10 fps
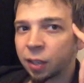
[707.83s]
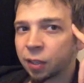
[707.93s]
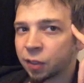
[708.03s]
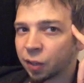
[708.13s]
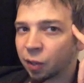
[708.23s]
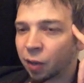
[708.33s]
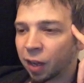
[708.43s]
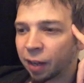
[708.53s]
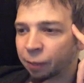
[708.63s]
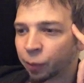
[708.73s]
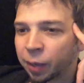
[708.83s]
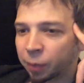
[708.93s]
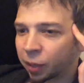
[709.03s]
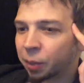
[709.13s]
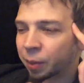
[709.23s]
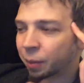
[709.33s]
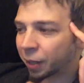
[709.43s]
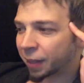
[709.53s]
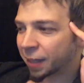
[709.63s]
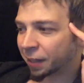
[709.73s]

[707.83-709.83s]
So I've read a little bit about that,